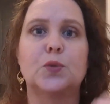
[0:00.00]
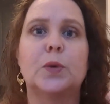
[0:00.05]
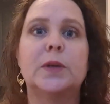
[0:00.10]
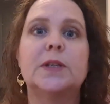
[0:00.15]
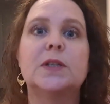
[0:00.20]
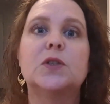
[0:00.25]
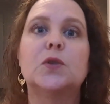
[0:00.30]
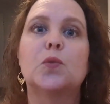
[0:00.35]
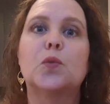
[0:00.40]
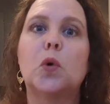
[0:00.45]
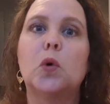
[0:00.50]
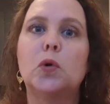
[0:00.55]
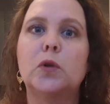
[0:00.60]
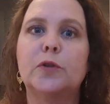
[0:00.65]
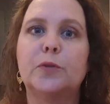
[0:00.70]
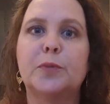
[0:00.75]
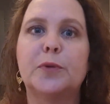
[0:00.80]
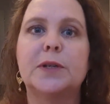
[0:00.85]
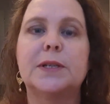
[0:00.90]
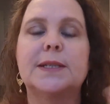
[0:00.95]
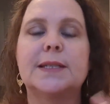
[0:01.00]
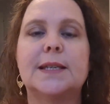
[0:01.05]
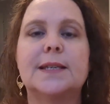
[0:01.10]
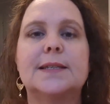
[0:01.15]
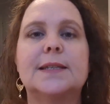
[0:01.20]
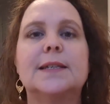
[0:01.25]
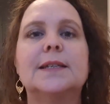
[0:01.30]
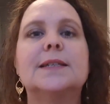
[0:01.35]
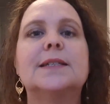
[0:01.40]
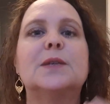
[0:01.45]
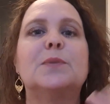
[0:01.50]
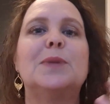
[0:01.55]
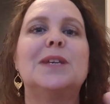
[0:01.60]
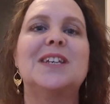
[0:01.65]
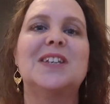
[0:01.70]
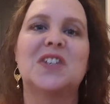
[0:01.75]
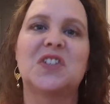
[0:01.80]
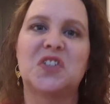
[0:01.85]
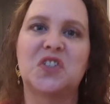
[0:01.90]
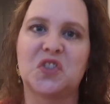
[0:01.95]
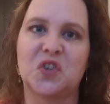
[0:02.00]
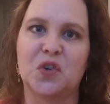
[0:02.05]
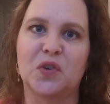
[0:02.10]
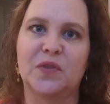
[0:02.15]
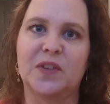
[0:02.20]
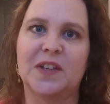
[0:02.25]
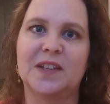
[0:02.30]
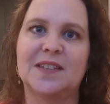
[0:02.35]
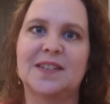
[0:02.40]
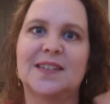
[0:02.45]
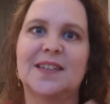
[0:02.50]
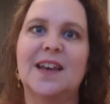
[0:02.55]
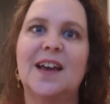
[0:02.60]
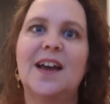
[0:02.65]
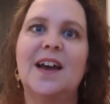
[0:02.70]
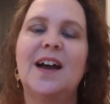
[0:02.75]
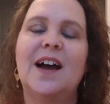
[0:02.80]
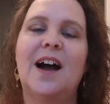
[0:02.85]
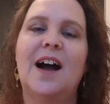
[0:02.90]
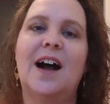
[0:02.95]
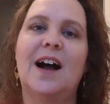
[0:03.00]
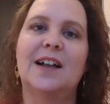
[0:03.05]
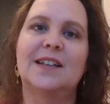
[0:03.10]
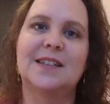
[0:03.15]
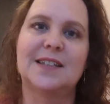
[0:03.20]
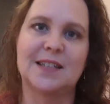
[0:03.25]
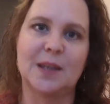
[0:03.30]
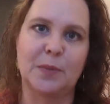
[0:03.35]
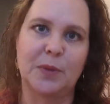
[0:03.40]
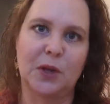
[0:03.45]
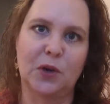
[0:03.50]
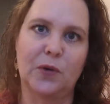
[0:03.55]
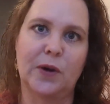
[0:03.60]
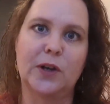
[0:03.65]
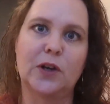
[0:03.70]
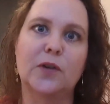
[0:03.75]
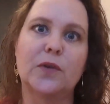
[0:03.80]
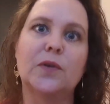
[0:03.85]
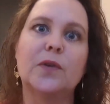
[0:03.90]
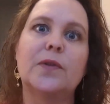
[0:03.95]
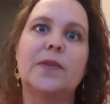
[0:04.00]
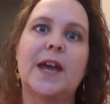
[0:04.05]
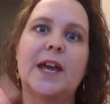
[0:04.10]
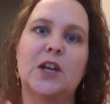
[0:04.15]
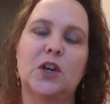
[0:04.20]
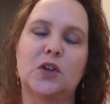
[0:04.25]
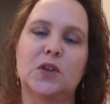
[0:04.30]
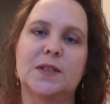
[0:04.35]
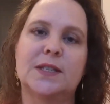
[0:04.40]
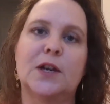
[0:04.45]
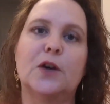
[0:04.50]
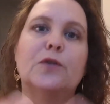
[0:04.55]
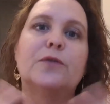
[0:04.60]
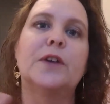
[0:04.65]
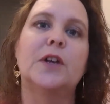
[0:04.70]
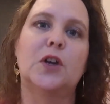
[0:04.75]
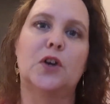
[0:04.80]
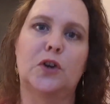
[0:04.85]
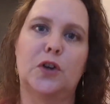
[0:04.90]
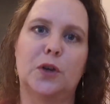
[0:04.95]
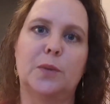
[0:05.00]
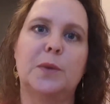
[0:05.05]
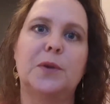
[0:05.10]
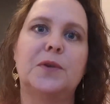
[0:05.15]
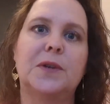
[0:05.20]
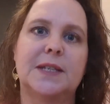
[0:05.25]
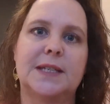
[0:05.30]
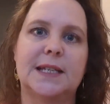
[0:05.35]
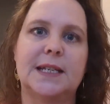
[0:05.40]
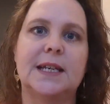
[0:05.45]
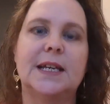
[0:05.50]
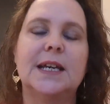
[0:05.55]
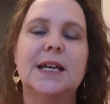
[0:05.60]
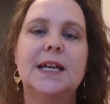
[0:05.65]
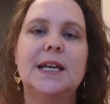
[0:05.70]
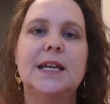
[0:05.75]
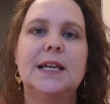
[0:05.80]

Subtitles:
What is the role of priestess? It is to be in service to something greater than herself in her community.